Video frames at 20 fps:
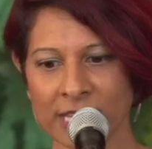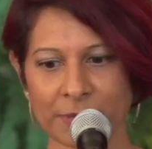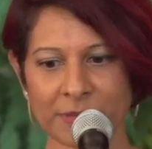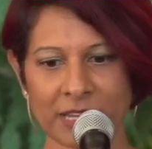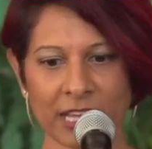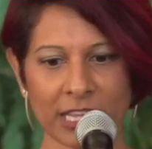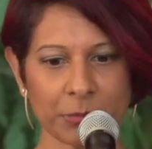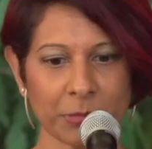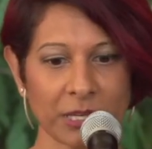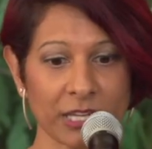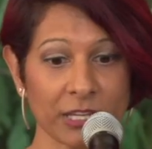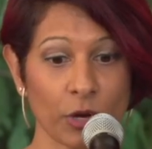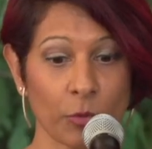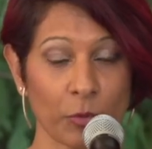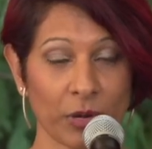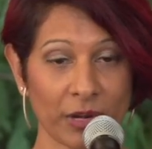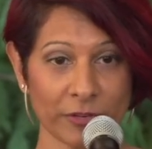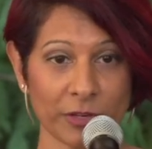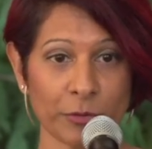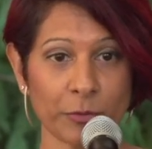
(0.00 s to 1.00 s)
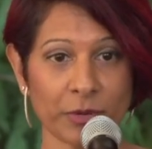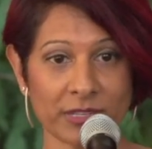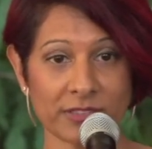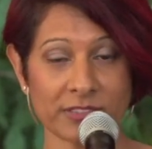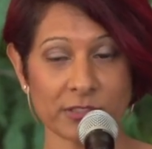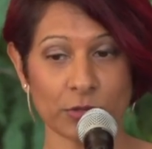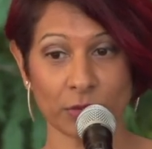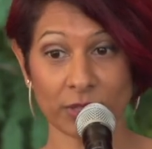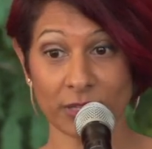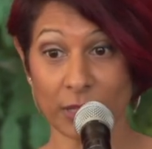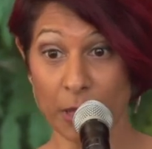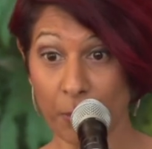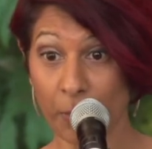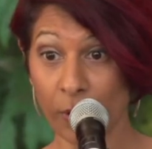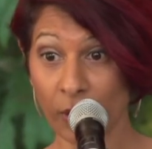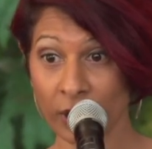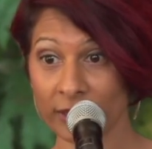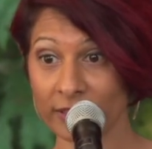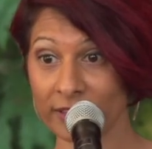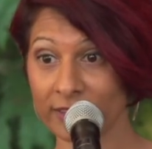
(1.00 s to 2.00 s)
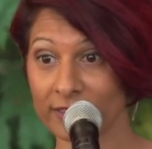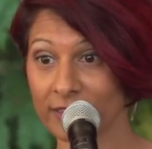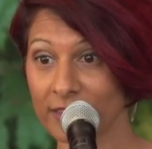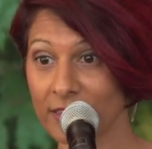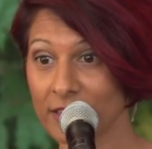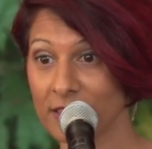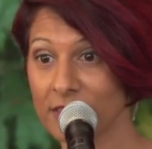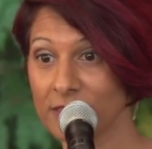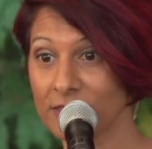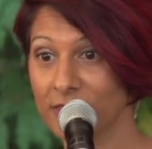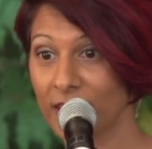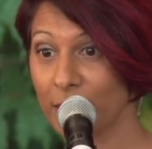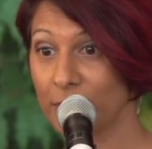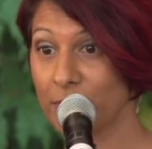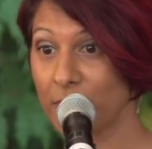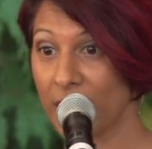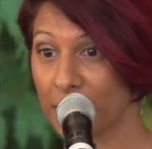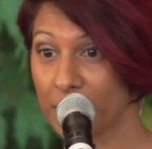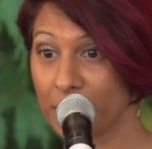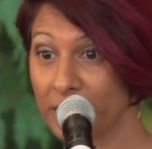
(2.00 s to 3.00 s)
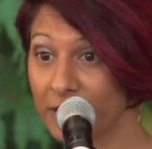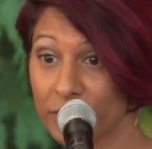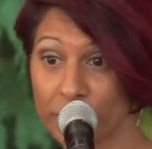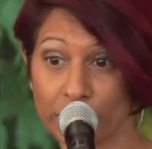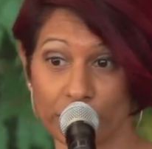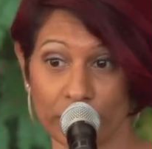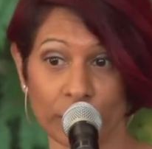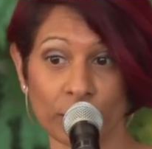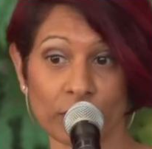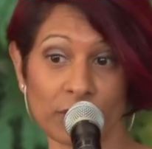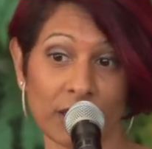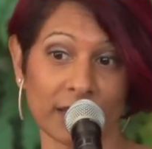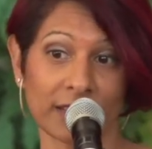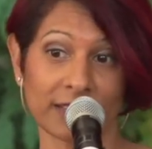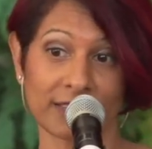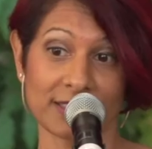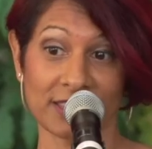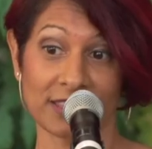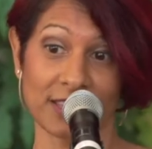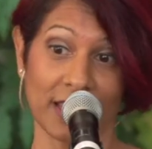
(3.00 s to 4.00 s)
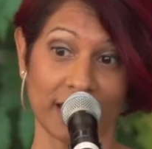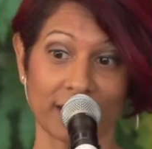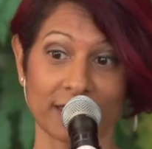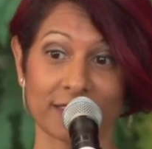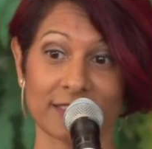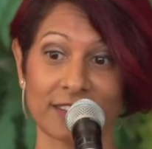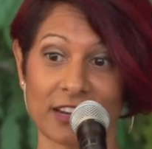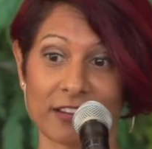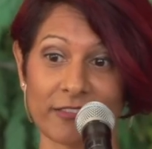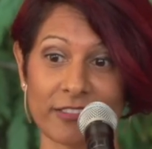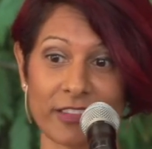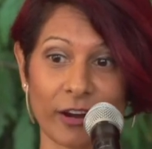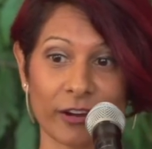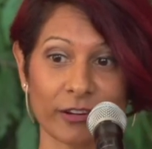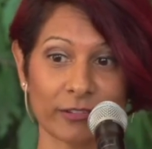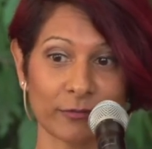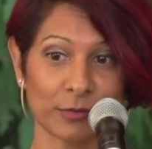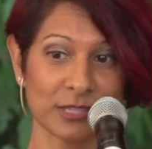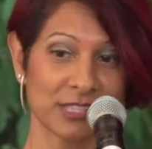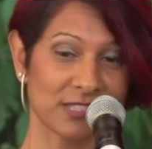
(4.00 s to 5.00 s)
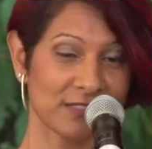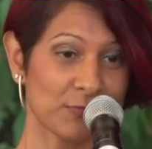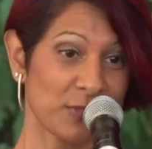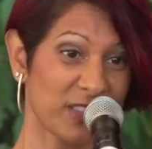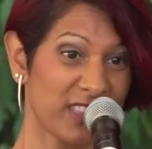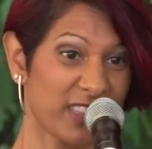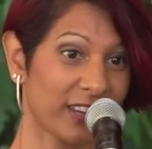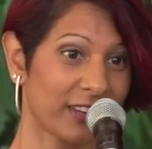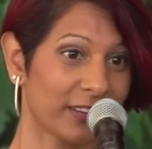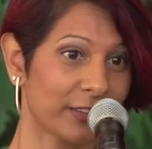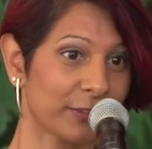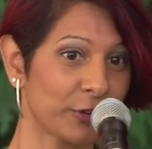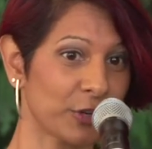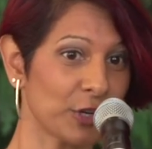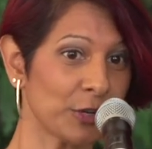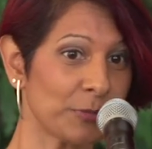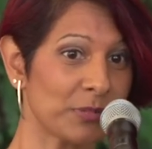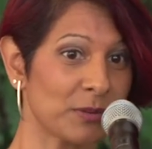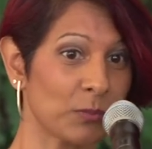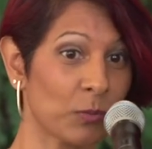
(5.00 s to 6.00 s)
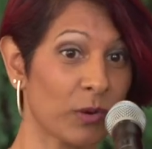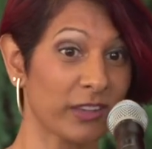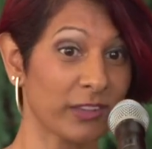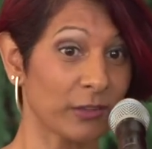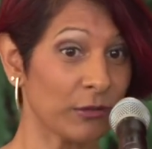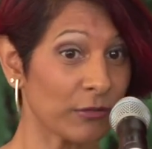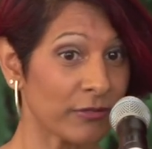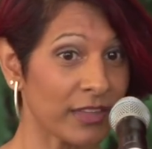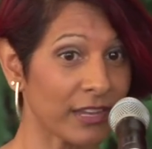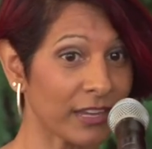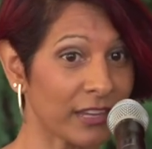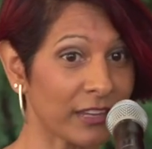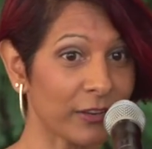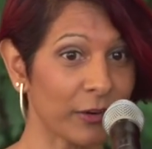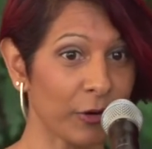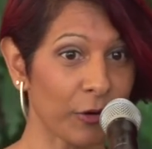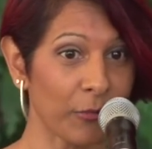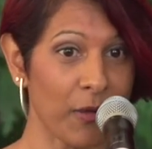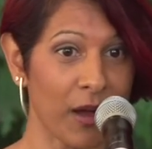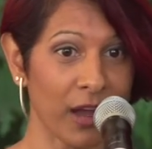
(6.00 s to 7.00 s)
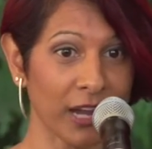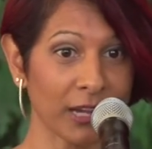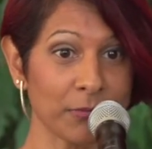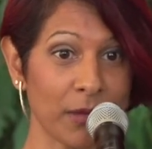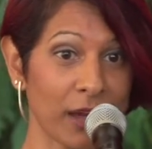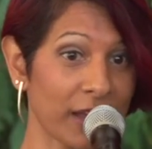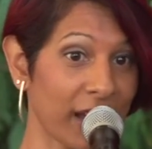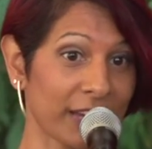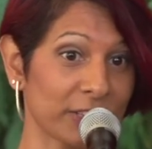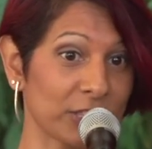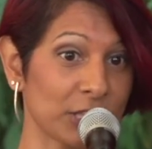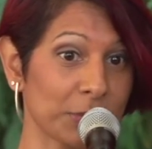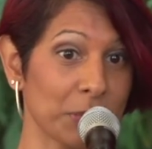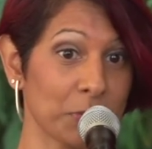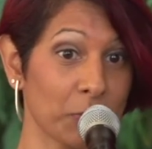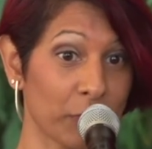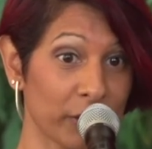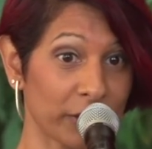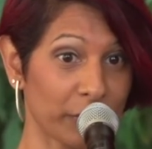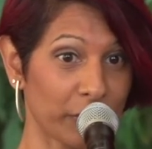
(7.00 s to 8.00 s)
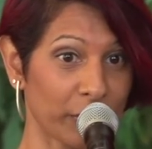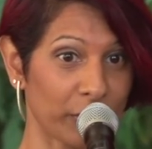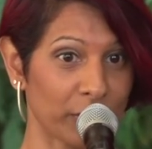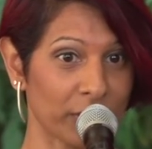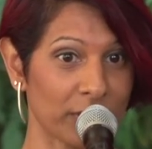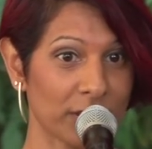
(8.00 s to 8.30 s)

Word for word: kept telling me, you know, whatever you read in school in the books, they may be true, like it's the latest state of the art, what we think is true, but what you think in your mind might actually be more true.